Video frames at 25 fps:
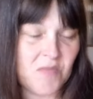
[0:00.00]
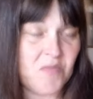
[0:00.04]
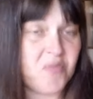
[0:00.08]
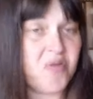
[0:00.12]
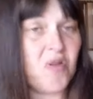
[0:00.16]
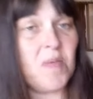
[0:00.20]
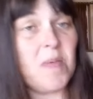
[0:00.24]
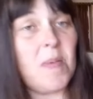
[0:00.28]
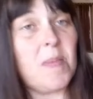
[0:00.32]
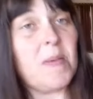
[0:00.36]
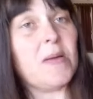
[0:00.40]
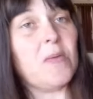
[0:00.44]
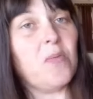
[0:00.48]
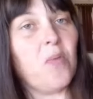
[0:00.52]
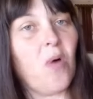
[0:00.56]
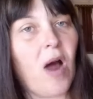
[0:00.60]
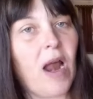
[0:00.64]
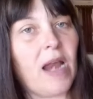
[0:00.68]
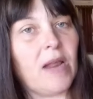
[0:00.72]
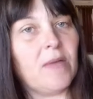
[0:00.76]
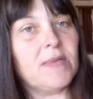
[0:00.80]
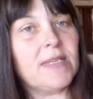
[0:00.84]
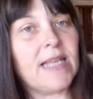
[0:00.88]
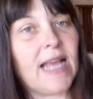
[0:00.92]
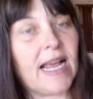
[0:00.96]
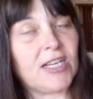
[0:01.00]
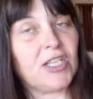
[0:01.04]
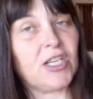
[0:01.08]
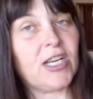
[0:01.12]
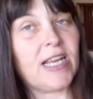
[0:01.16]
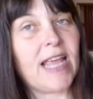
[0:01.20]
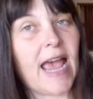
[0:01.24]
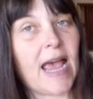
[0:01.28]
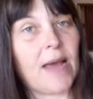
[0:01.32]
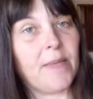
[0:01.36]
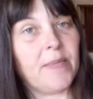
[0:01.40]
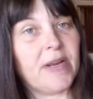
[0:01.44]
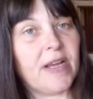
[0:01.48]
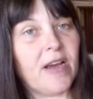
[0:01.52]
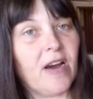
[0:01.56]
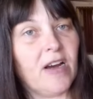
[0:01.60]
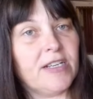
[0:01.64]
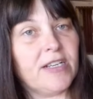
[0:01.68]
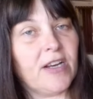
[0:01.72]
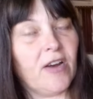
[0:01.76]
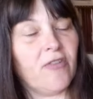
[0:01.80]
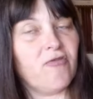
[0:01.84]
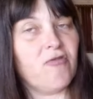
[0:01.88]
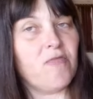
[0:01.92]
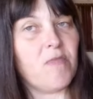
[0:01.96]
probably while it was actually happening, I
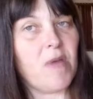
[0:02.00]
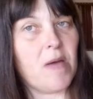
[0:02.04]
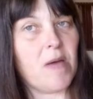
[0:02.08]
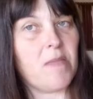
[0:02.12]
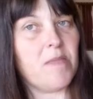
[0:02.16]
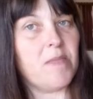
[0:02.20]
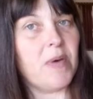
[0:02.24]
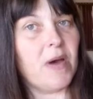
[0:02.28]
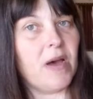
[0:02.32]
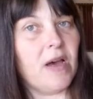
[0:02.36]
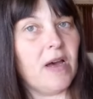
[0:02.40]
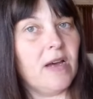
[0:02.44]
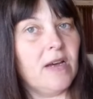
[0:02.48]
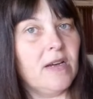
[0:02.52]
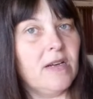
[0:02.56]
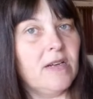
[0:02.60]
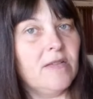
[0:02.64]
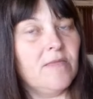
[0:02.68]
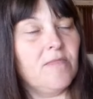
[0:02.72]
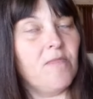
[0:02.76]
don't remember